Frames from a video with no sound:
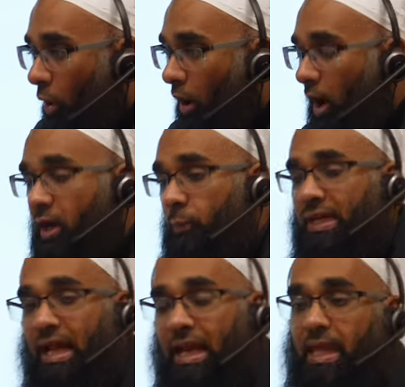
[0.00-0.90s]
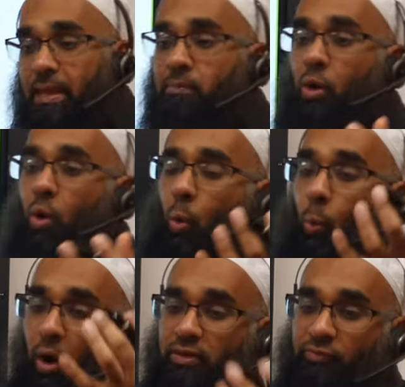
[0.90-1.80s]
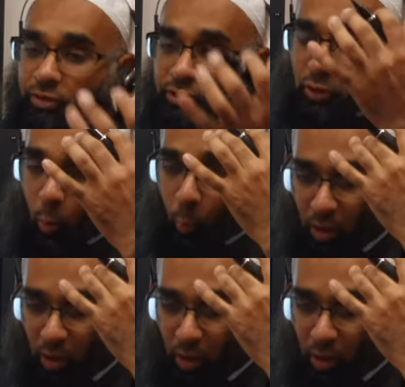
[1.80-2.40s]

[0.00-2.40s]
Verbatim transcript: or how can we claim one verse or